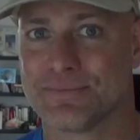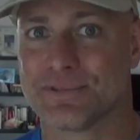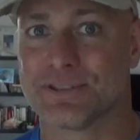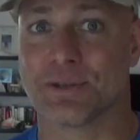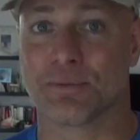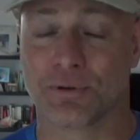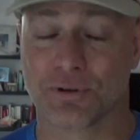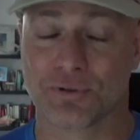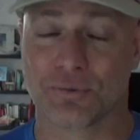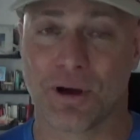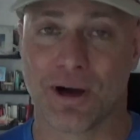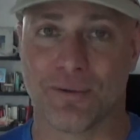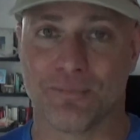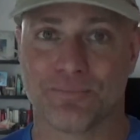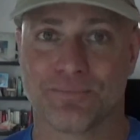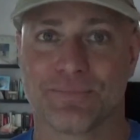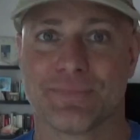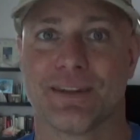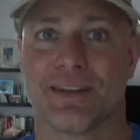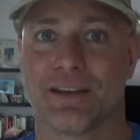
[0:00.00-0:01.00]
similar as
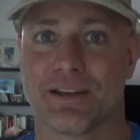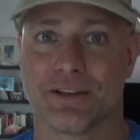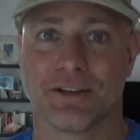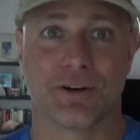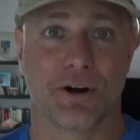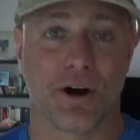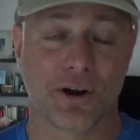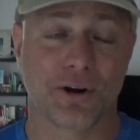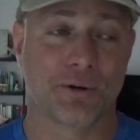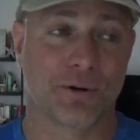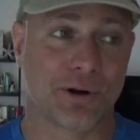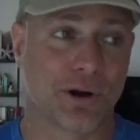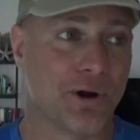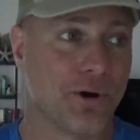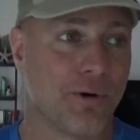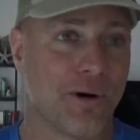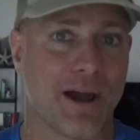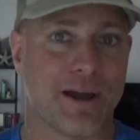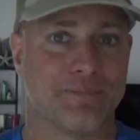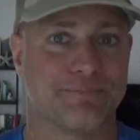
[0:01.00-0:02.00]
well. Your hunger will go
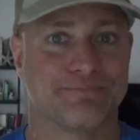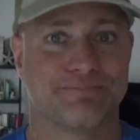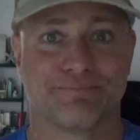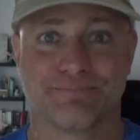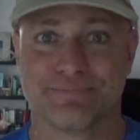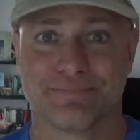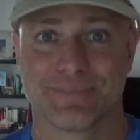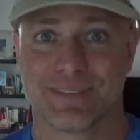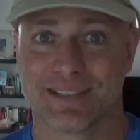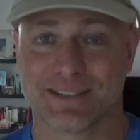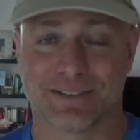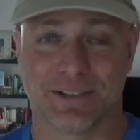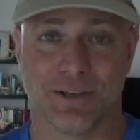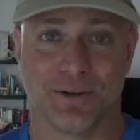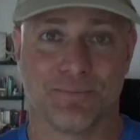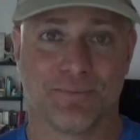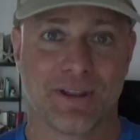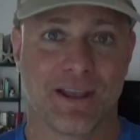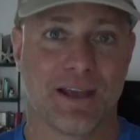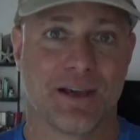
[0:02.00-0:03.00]
away.
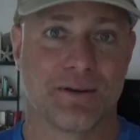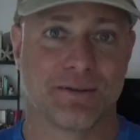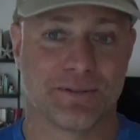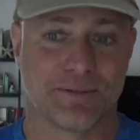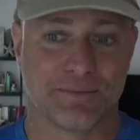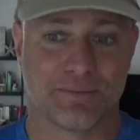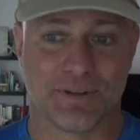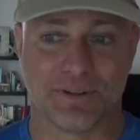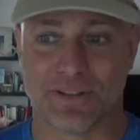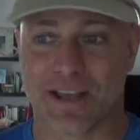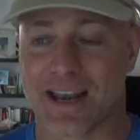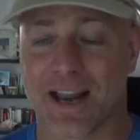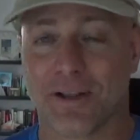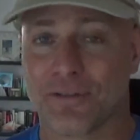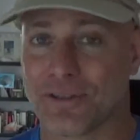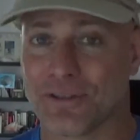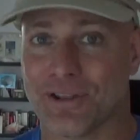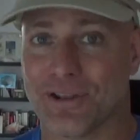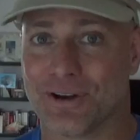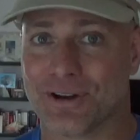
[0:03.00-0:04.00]
So, is that
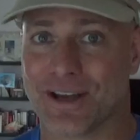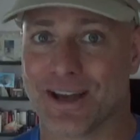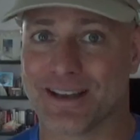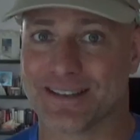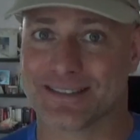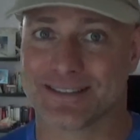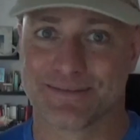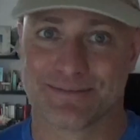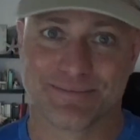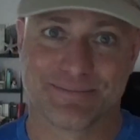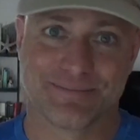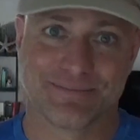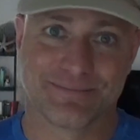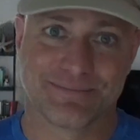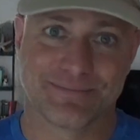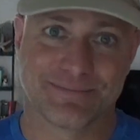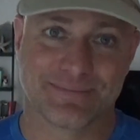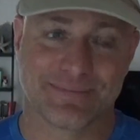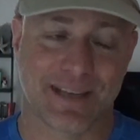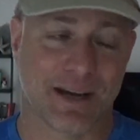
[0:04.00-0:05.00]
healthy though, guys?
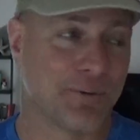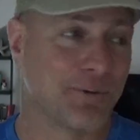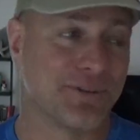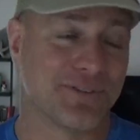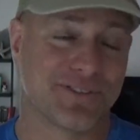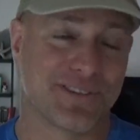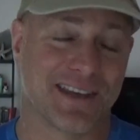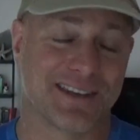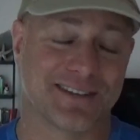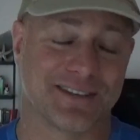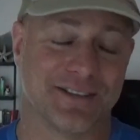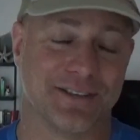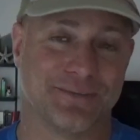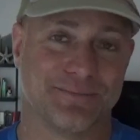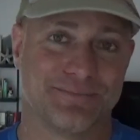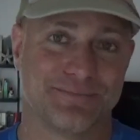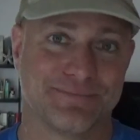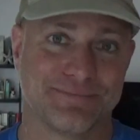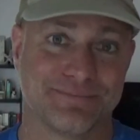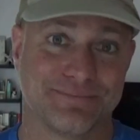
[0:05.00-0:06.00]
I wouldn't say so.
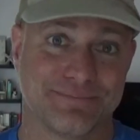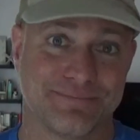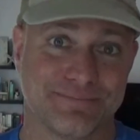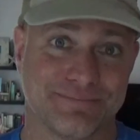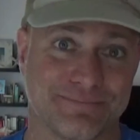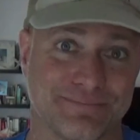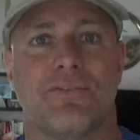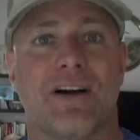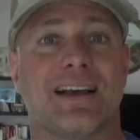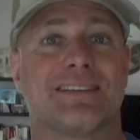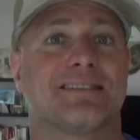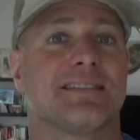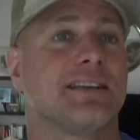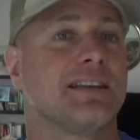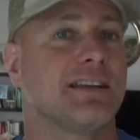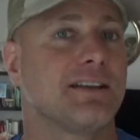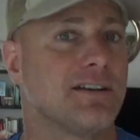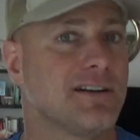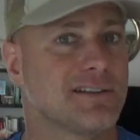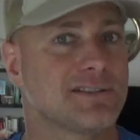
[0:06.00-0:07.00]

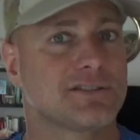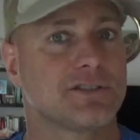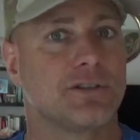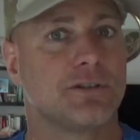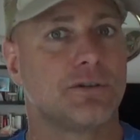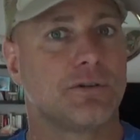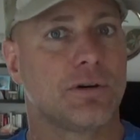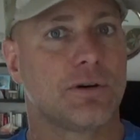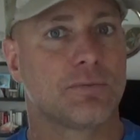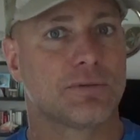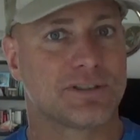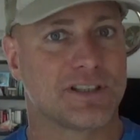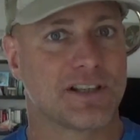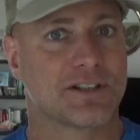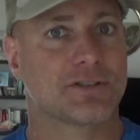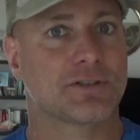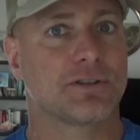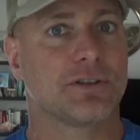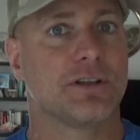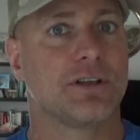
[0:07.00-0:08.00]
Fasting can also
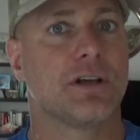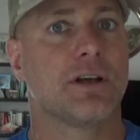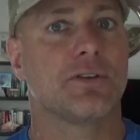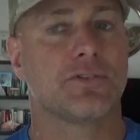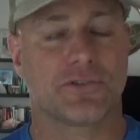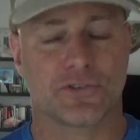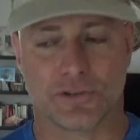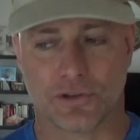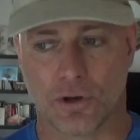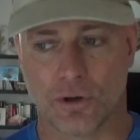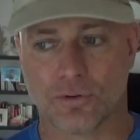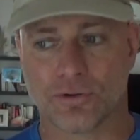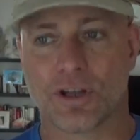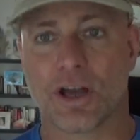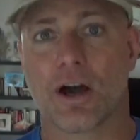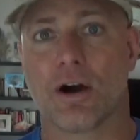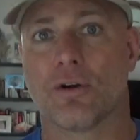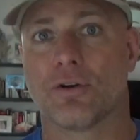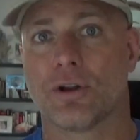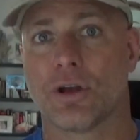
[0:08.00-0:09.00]
potentially slow
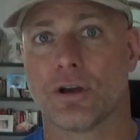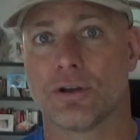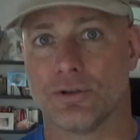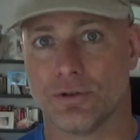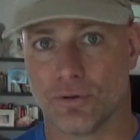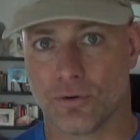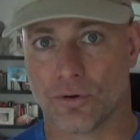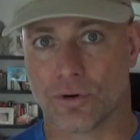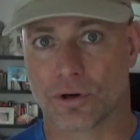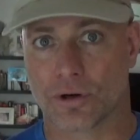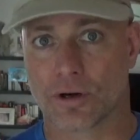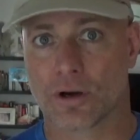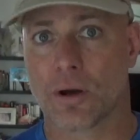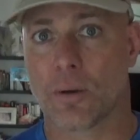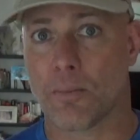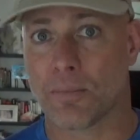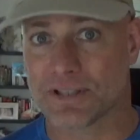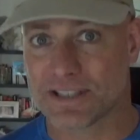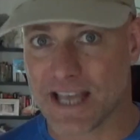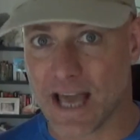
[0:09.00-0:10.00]
down your
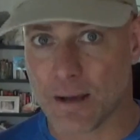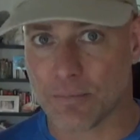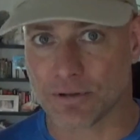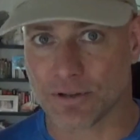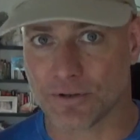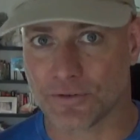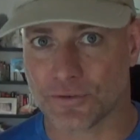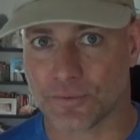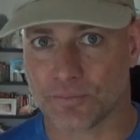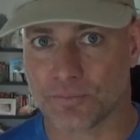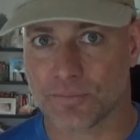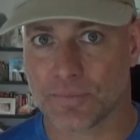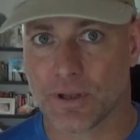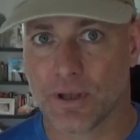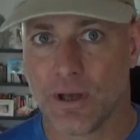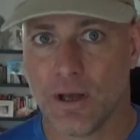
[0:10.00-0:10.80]
metabolism.